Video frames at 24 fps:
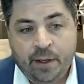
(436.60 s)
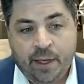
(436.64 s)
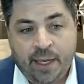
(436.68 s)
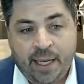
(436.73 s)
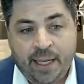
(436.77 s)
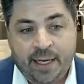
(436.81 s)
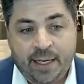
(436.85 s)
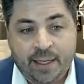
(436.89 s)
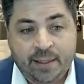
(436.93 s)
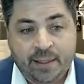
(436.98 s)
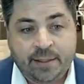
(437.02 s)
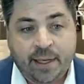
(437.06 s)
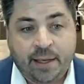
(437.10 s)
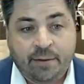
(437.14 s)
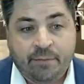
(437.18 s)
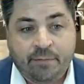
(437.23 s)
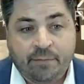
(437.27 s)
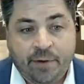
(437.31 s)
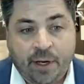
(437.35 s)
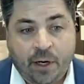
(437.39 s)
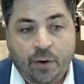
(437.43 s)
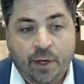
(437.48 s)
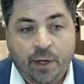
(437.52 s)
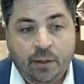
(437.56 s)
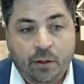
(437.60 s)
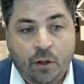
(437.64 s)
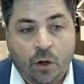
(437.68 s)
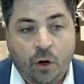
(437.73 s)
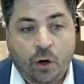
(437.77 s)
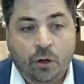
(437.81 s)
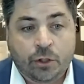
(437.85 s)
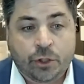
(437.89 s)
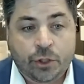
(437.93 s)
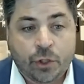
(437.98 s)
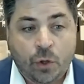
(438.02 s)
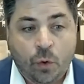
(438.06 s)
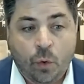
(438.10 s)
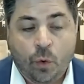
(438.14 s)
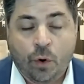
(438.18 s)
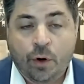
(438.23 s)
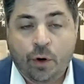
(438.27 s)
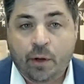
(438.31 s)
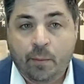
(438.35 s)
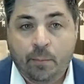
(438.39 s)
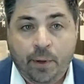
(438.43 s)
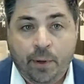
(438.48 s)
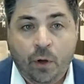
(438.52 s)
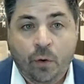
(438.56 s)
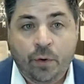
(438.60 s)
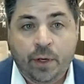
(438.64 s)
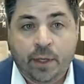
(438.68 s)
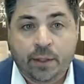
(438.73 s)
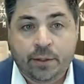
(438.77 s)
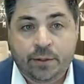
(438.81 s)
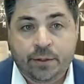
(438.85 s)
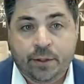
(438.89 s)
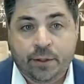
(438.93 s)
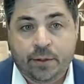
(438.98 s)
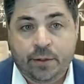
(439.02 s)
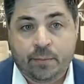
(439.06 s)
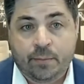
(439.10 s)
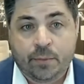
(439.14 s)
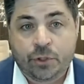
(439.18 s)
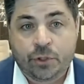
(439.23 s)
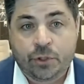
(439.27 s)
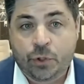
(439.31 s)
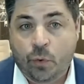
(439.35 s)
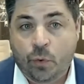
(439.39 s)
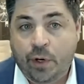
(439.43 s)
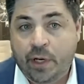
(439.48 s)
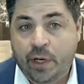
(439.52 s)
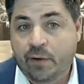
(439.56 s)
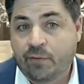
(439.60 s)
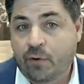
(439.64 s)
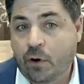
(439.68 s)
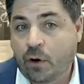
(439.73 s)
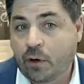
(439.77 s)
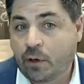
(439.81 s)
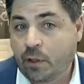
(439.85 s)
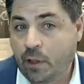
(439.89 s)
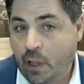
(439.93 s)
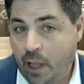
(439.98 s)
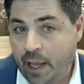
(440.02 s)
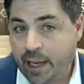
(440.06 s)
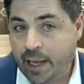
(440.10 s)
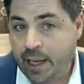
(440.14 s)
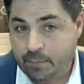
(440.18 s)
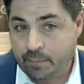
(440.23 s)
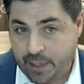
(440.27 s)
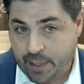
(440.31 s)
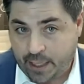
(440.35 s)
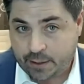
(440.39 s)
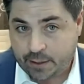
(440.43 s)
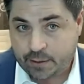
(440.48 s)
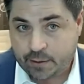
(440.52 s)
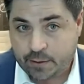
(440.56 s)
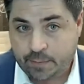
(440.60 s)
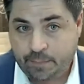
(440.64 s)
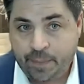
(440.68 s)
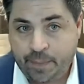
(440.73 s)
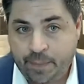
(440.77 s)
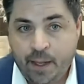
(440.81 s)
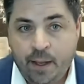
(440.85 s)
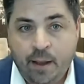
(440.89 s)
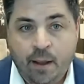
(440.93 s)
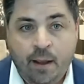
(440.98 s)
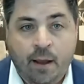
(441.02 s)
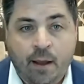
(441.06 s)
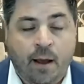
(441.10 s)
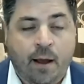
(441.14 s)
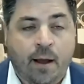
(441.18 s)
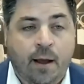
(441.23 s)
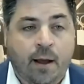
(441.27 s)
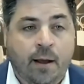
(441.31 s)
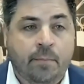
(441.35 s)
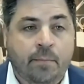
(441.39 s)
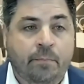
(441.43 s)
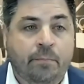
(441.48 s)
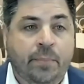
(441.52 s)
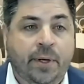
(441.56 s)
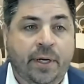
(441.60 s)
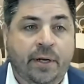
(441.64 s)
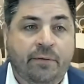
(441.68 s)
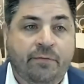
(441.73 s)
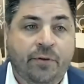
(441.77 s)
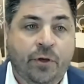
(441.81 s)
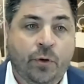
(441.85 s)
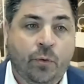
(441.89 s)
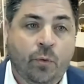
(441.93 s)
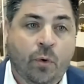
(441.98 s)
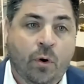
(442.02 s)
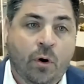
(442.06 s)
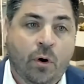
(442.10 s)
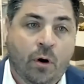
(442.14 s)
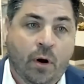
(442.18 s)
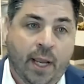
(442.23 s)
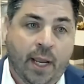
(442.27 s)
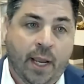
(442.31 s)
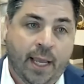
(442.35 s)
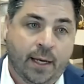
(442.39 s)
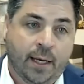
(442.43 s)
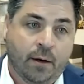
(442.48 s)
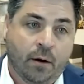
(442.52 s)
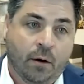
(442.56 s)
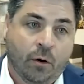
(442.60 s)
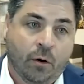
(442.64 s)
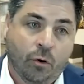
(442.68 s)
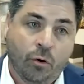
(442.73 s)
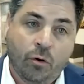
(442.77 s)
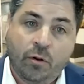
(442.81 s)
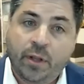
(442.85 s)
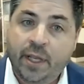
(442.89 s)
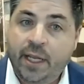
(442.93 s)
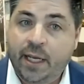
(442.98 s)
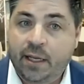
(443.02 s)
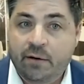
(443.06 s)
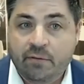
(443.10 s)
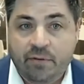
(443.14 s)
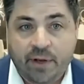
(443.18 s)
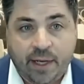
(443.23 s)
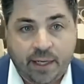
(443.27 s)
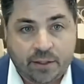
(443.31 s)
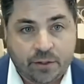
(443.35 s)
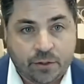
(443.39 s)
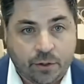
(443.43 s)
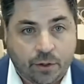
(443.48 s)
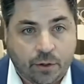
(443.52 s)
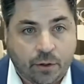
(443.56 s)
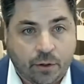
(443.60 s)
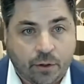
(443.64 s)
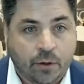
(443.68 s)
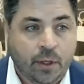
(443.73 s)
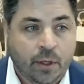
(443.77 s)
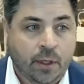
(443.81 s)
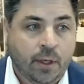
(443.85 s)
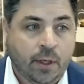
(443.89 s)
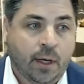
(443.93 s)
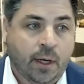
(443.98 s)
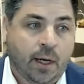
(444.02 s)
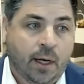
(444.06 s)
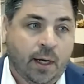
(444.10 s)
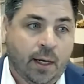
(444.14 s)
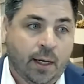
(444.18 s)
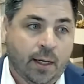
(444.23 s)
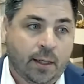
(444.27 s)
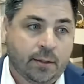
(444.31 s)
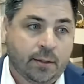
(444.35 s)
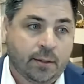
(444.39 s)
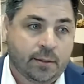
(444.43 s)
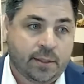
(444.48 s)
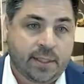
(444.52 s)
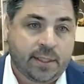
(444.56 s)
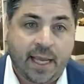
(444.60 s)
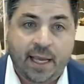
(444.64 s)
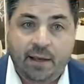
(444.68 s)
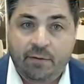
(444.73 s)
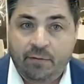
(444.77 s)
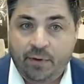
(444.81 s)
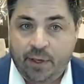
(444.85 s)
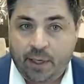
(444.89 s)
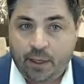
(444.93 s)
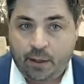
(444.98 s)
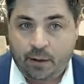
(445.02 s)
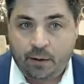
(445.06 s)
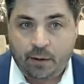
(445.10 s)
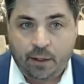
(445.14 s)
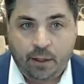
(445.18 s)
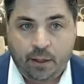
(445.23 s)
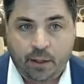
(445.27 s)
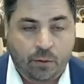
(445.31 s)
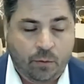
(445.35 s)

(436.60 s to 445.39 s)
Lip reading: it is a very large core component to the majority of our client base. But if you are an early investor saving,